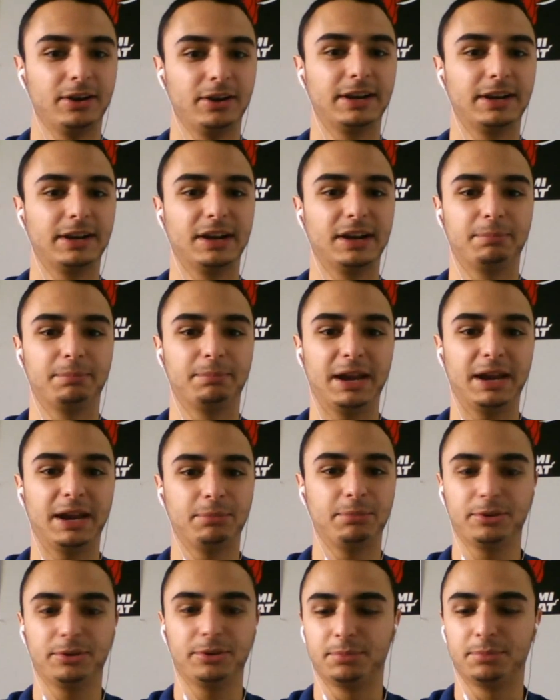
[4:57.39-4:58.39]
get a
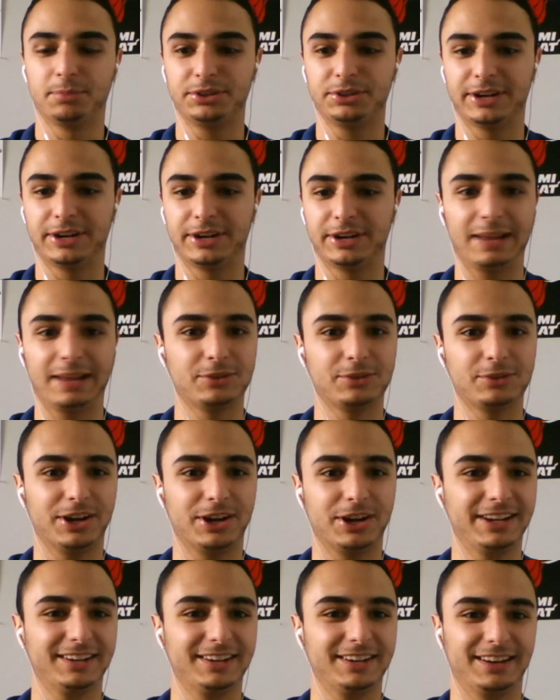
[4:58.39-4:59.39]
paper, put their names on
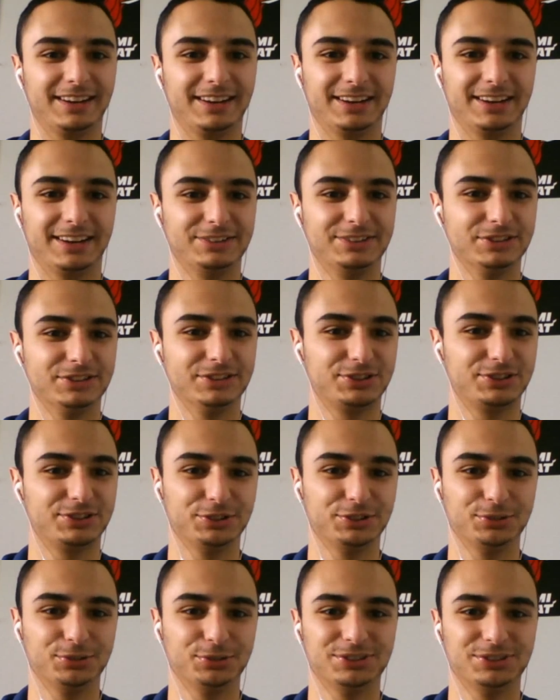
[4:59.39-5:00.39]
it, and just
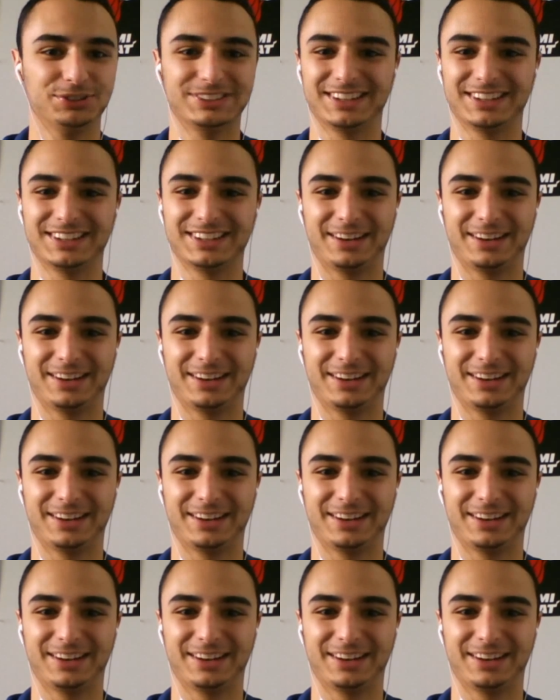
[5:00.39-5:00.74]
choose.